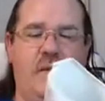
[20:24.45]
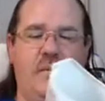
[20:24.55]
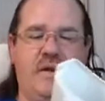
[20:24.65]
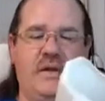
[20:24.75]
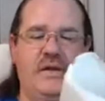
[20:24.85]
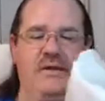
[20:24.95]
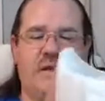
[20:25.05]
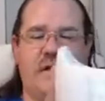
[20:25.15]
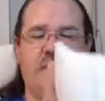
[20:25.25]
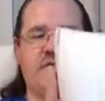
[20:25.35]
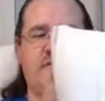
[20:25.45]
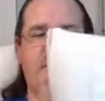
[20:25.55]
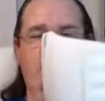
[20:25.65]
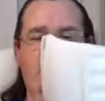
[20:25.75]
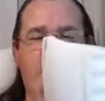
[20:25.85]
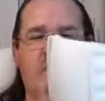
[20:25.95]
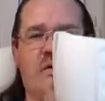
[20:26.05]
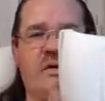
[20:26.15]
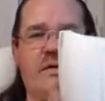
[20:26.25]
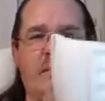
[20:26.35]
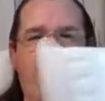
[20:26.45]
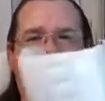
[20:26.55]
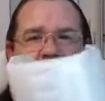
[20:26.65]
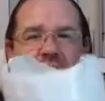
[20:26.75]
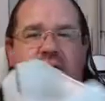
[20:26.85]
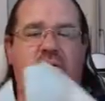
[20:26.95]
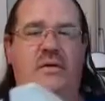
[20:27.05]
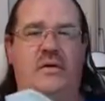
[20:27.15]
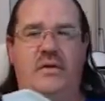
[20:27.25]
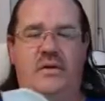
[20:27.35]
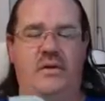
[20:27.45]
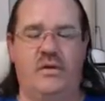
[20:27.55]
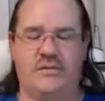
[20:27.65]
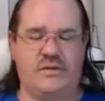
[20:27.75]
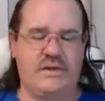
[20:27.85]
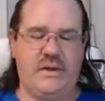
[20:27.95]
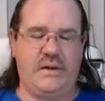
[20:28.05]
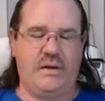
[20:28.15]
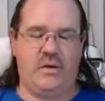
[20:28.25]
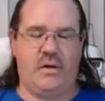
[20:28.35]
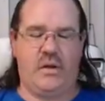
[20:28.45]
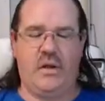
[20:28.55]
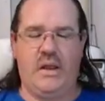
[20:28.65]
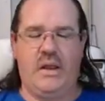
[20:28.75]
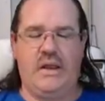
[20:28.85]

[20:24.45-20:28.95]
because the cover strip goes across the back, so you don't see it at all.